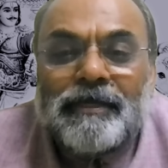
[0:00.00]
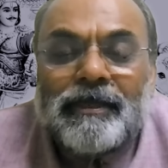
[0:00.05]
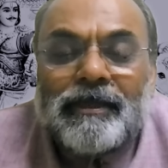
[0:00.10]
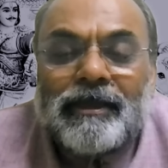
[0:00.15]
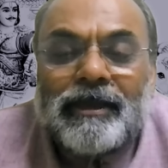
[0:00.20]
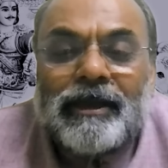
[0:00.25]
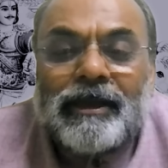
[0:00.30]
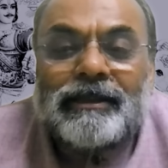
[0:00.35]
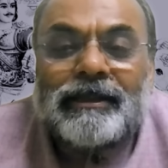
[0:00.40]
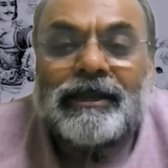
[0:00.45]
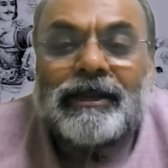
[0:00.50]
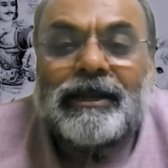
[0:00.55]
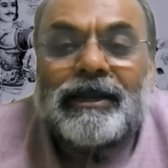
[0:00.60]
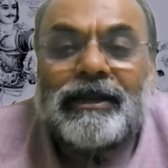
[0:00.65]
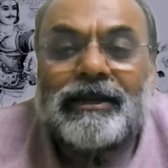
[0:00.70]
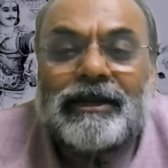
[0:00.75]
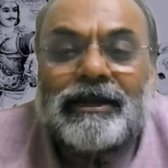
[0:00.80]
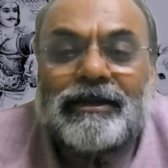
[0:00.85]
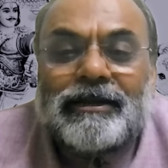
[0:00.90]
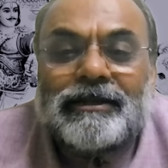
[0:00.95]
and the
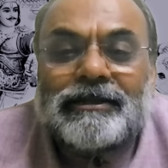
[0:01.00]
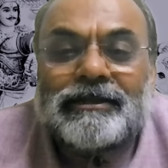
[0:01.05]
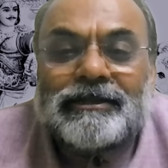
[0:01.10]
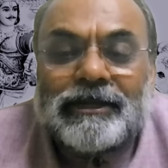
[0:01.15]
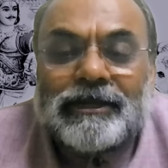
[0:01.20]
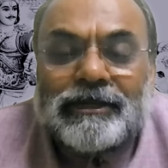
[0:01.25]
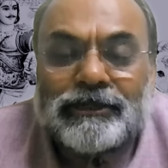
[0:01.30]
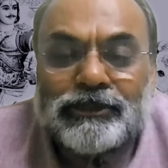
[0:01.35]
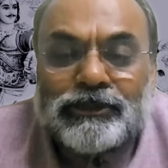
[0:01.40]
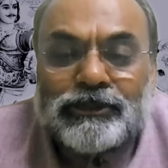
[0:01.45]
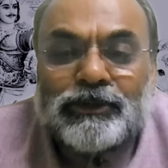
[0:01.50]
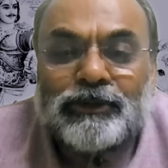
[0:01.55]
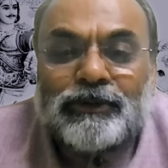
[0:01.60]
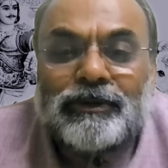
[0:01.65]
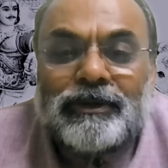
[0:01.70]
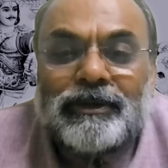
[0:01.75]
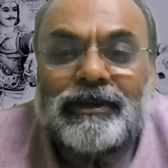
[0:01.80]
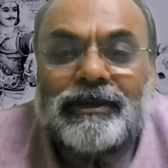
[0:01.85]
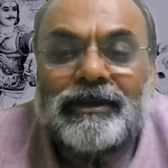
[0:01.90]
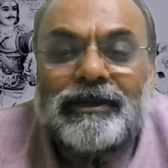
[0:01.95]
data tells that
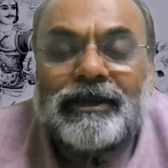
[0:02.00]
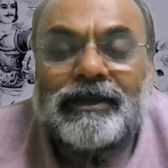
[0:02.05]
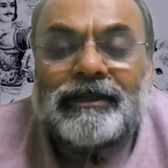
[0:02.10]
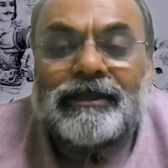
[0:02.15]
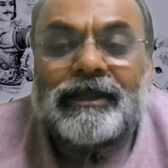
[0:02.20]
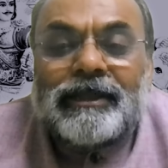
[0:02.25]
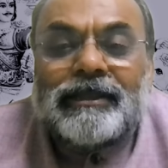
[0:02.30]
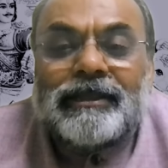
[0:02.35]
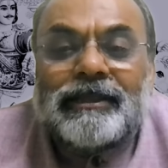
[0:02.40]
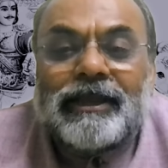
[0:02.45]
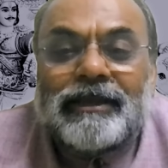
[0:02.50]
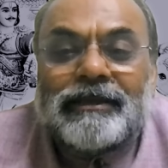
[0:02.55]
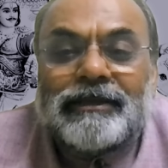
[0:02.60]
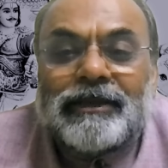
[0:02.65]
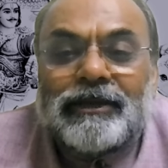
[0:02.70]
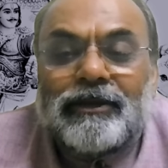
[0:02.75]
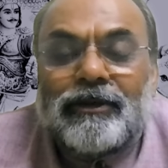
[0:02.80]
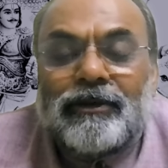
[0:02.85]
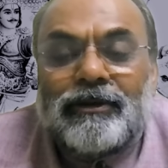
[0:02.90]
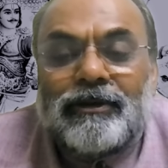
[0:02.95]
story, and then they said,
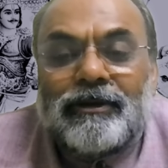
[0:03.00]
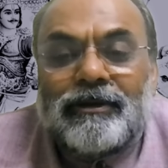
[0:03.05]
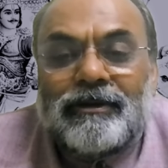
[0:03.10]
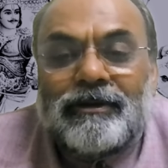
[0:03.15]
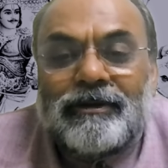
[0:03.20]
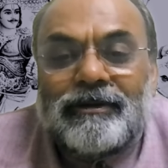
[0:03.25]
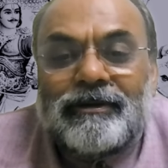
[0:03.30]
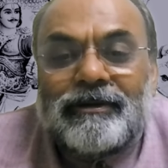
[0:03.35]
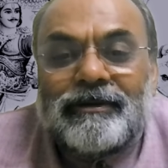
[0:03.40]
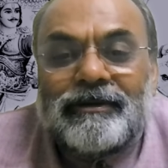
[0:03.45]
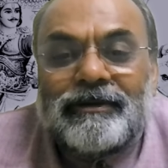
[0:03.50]
"Oh no, no, no!